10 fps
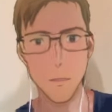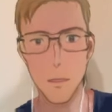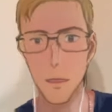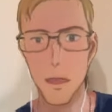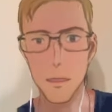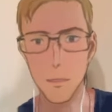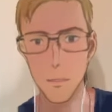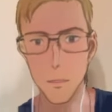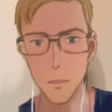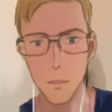can get it
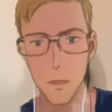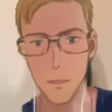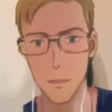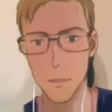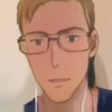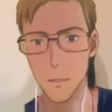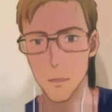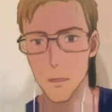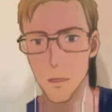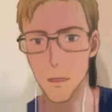if you like here you.
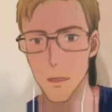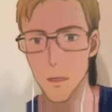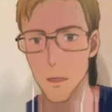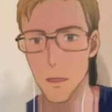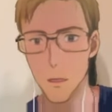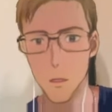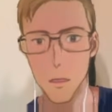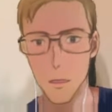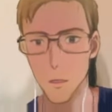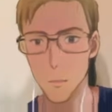
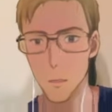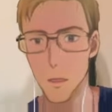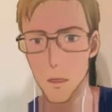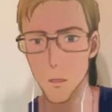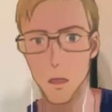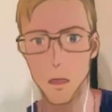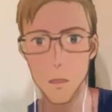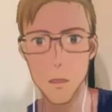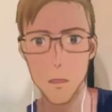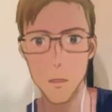Okay, compra ahora
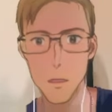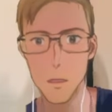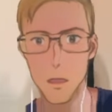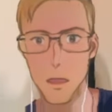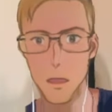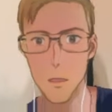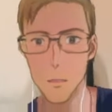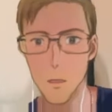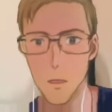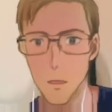sounds actually like
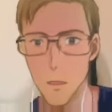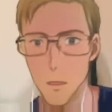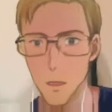you can